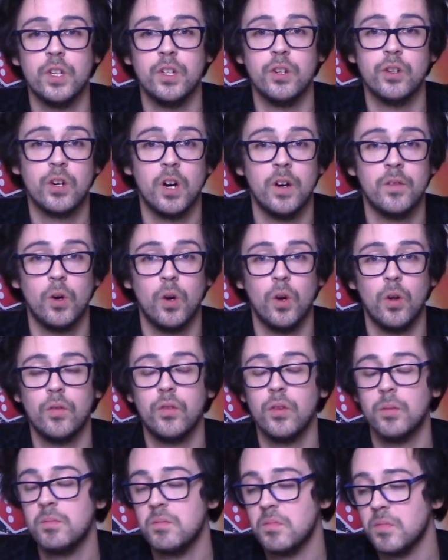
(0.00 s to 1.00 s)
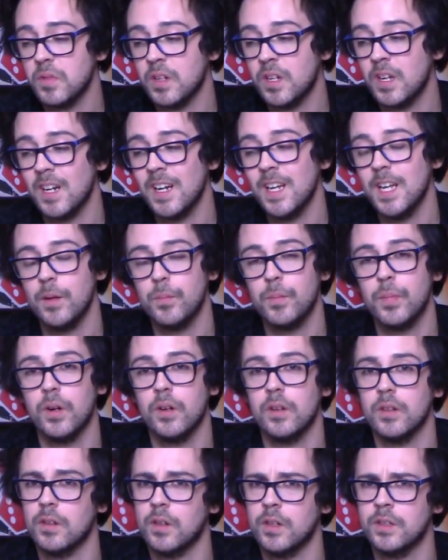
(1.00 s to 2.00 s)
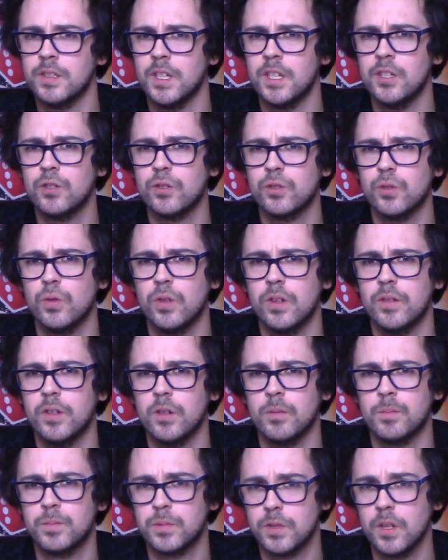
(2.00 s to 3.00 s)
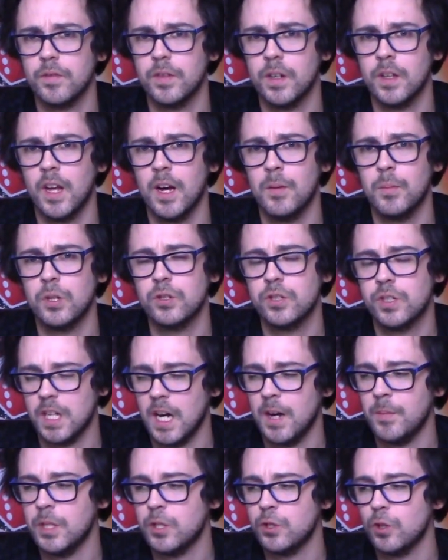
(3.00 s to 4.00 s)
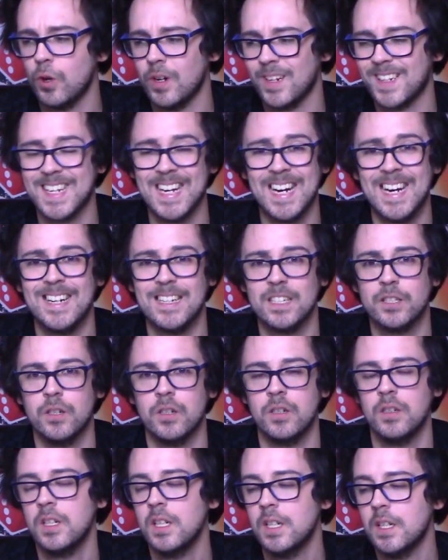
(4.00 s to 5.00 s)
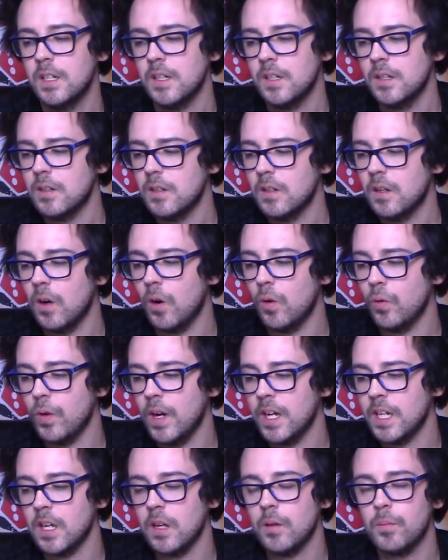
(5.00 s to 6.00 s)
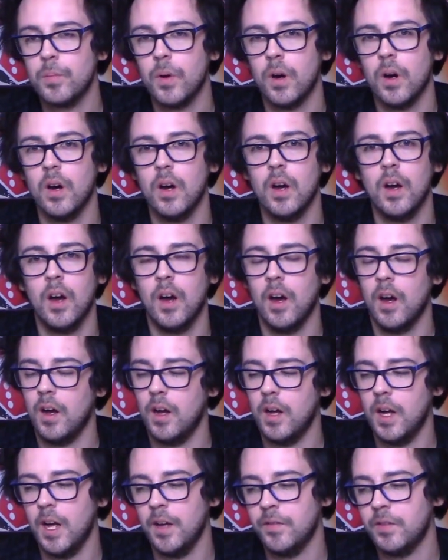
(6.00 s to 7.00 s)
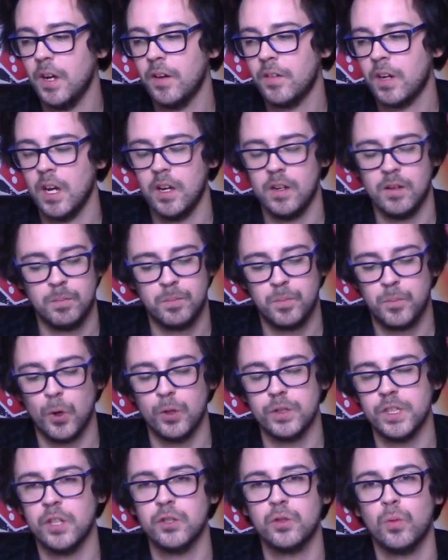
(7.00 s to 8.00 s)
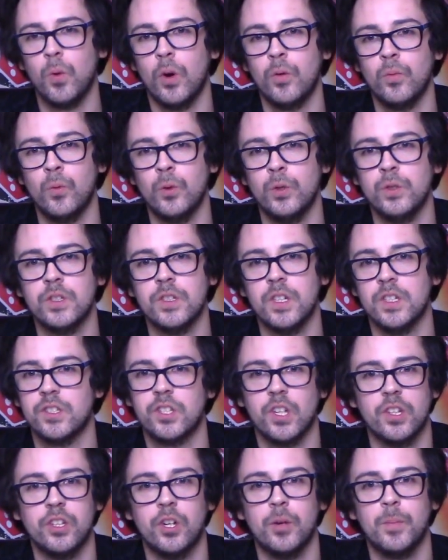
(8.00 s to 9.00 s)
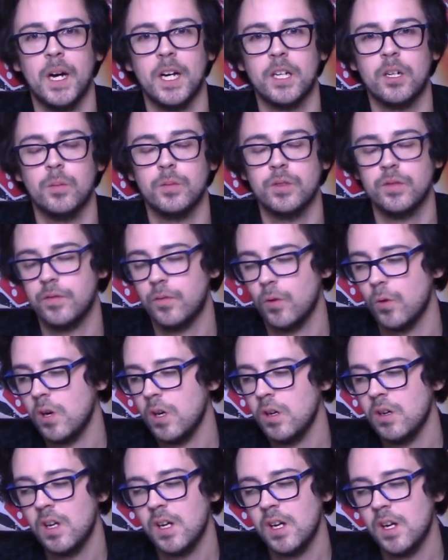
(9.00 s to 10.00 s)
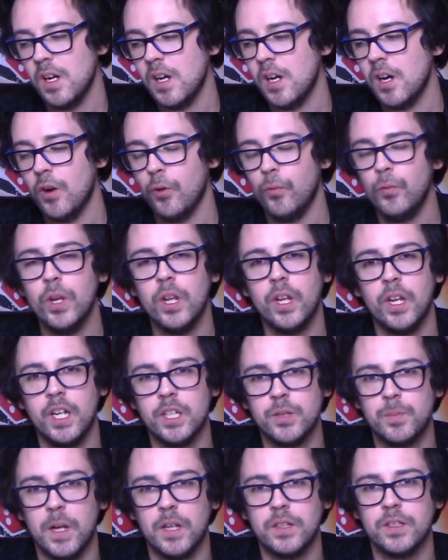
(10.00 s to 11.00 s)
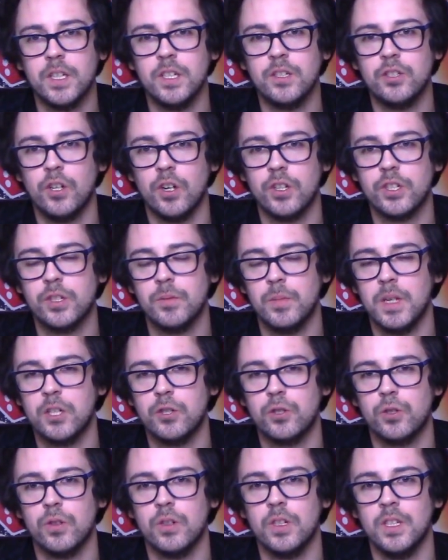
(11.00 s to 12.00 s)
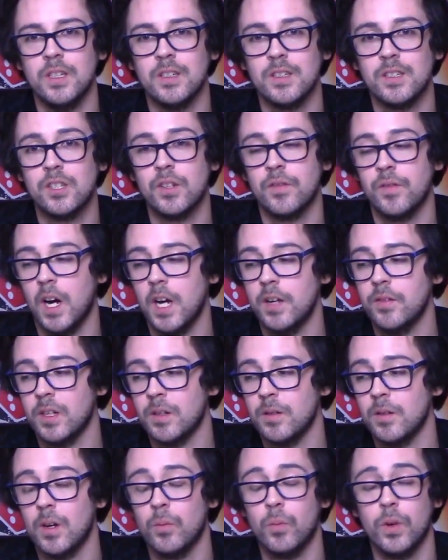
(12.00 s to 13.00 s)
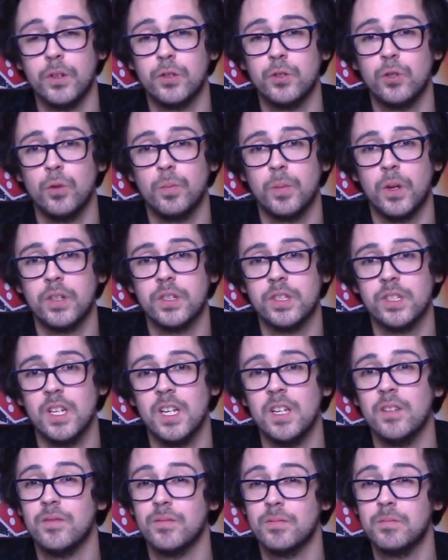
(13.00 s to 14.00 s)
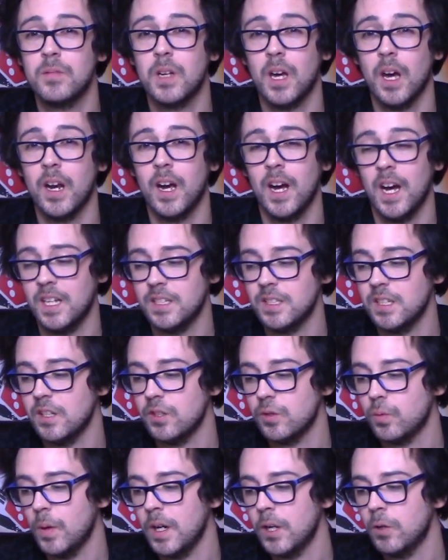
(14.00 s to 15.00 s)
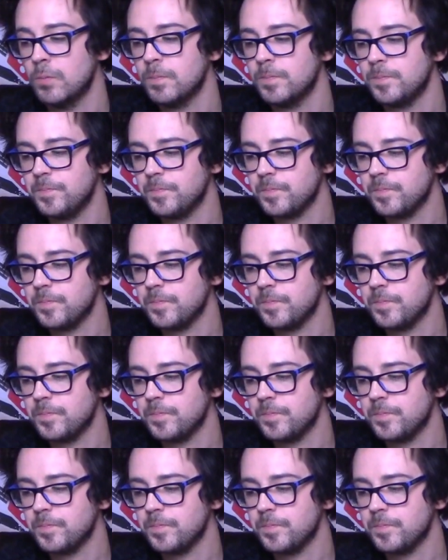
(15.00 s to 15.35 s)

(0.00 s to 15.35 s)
and you recover all of them, great, but you're in danger zone if you're suffering that much damage on a character already. But if you ever get brought down to 1 wound and then suddenly you're back up to 4, really nice ability just to make sure he is surviving, and with a 2+ save, kind of handy as well.